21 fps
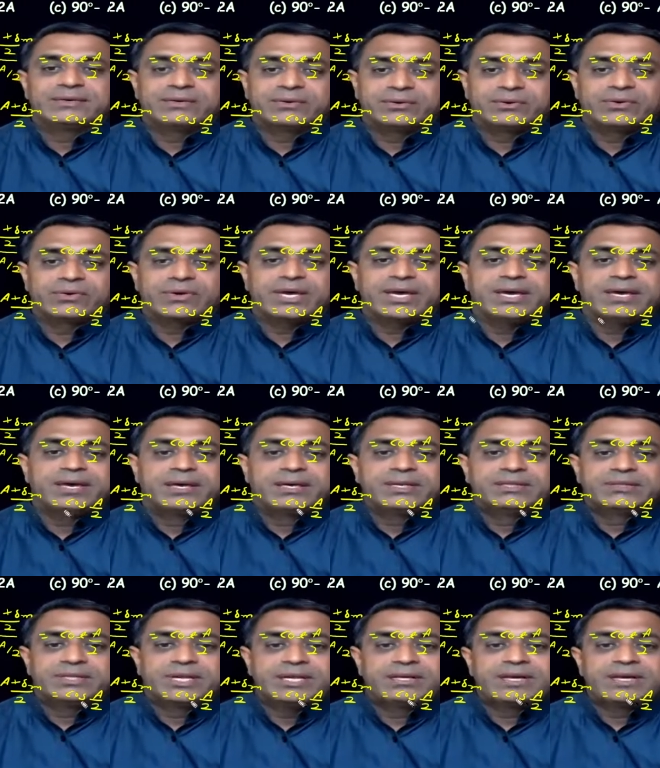okay,
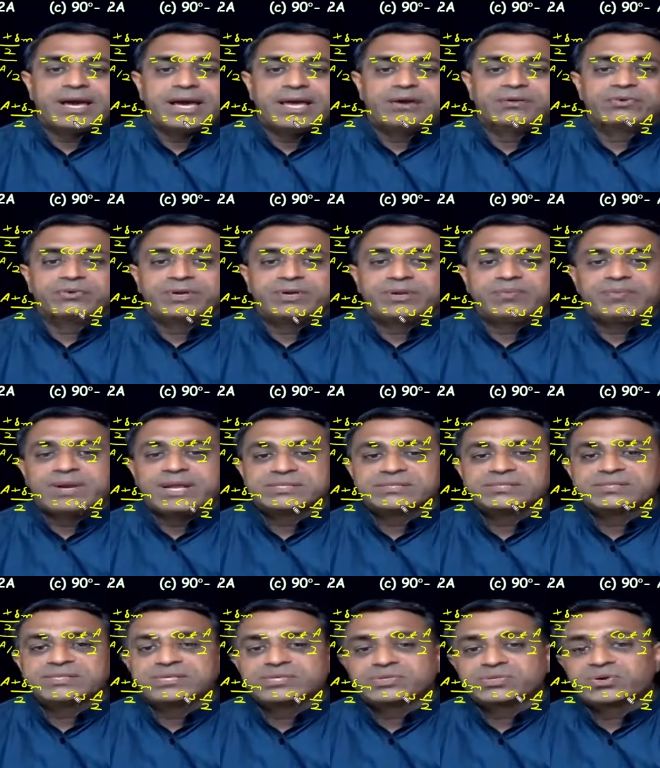then I have to replace
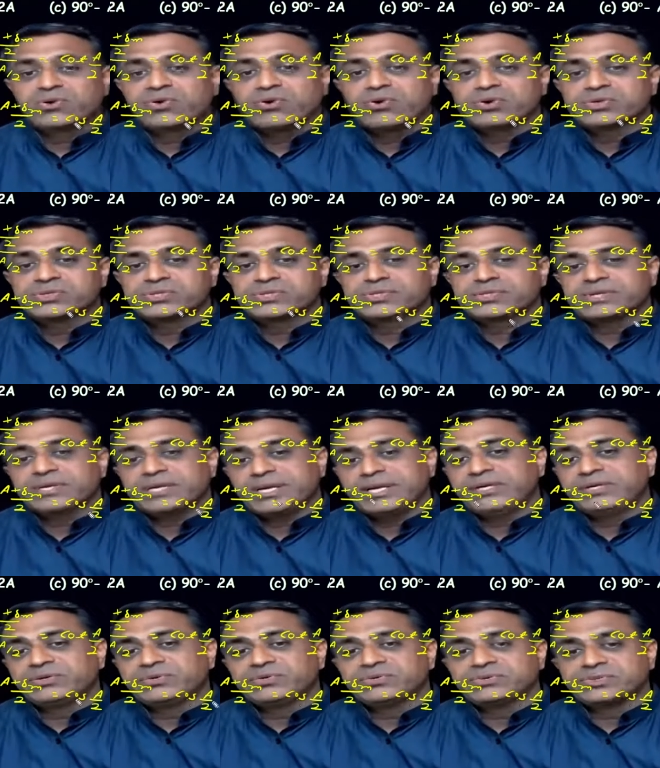this cos
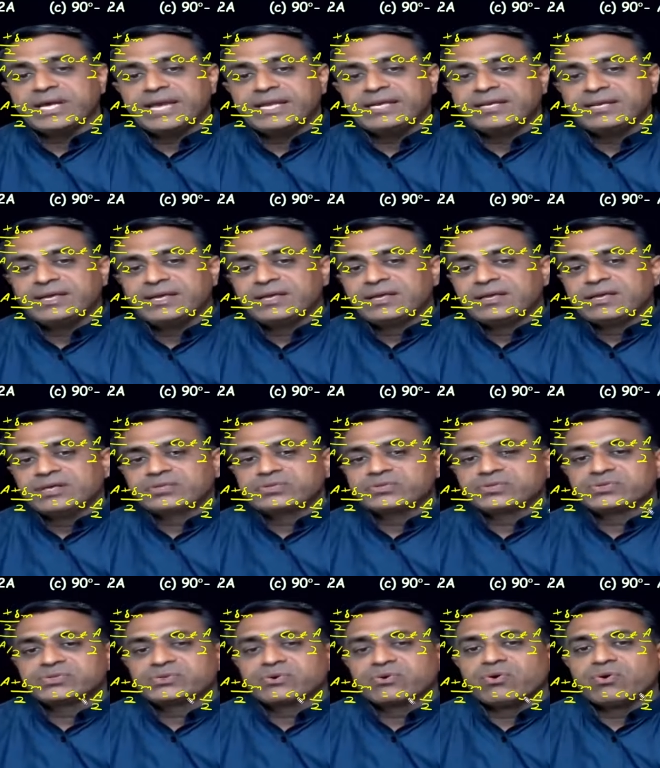into sine. So
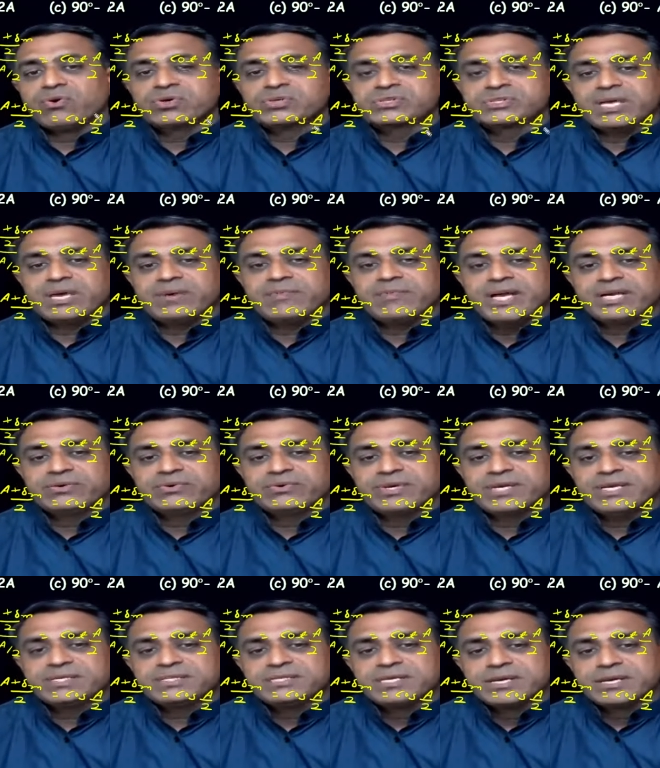cos A by 2
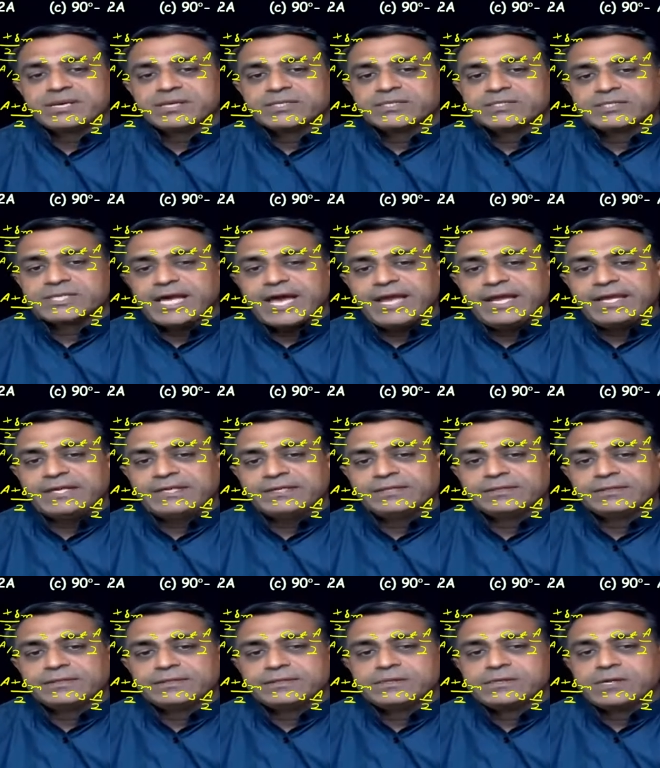is sine
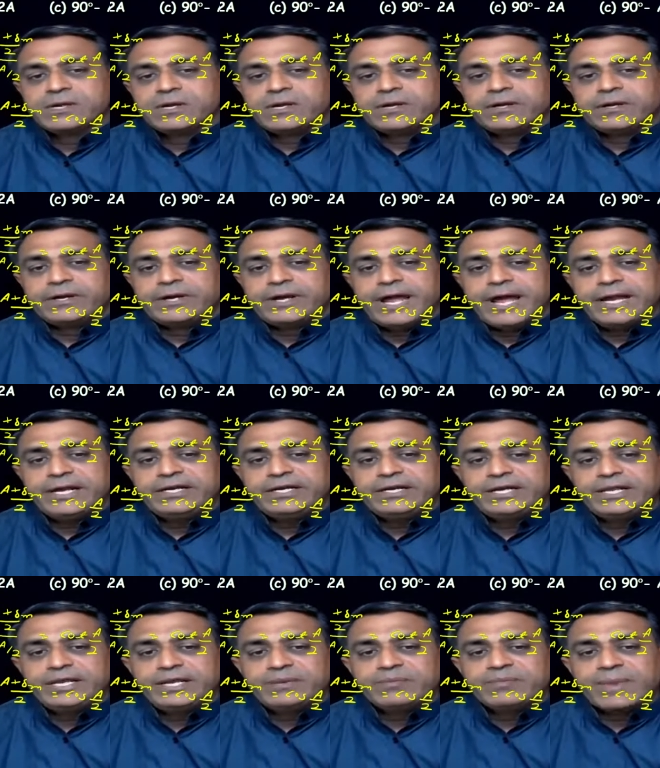
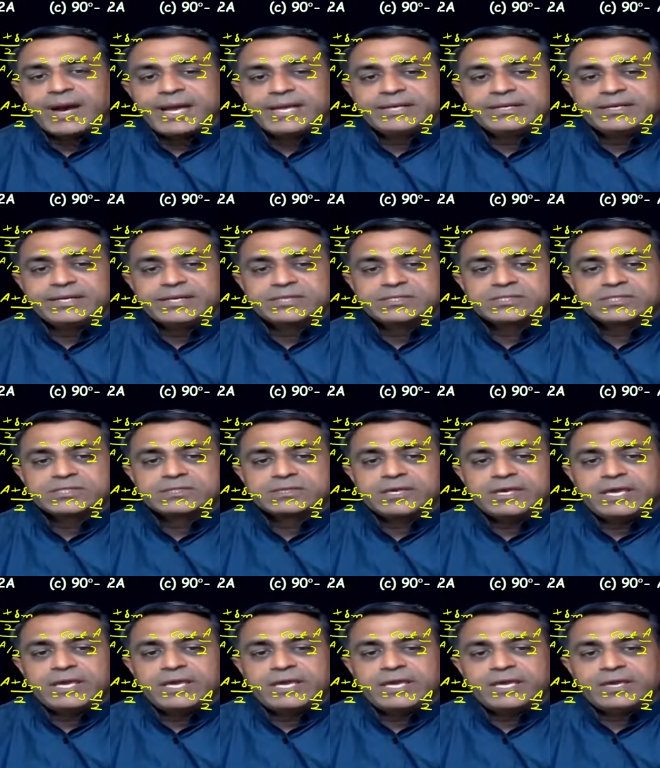90 minus
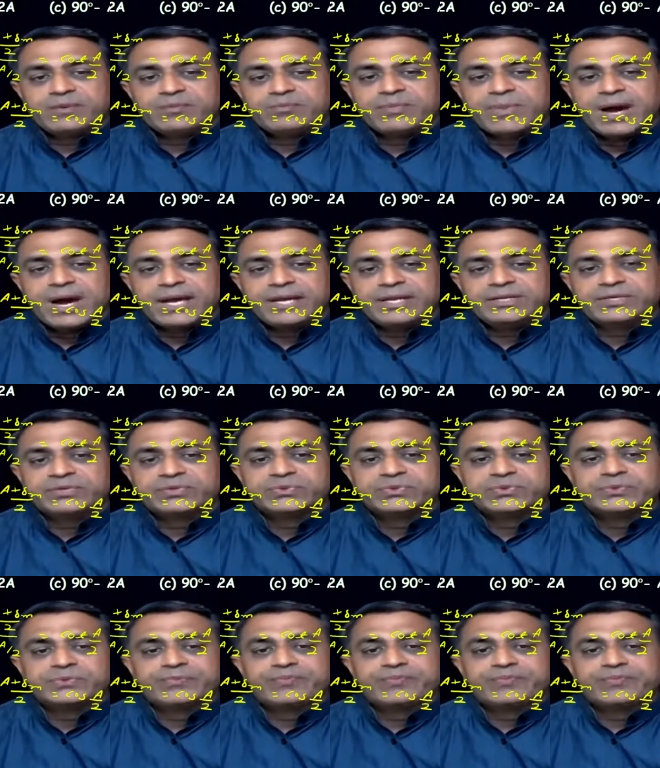A by 2.